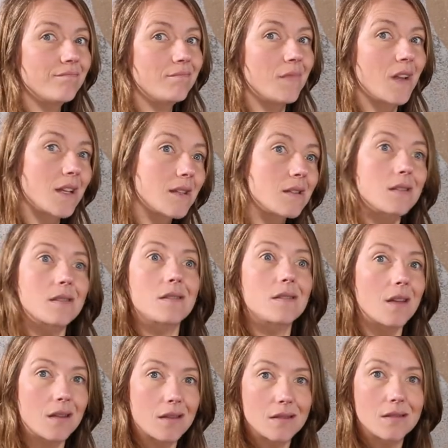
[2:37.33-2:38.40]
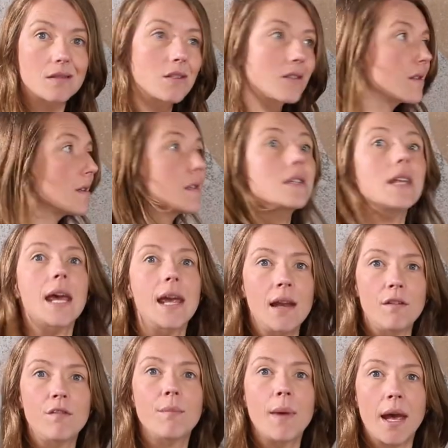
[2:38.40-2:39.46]
And that's, that's just the
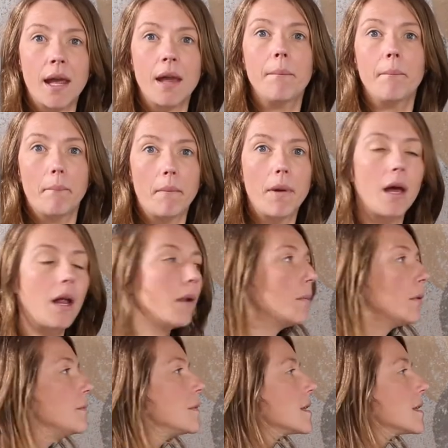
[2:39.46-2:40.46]
style of my album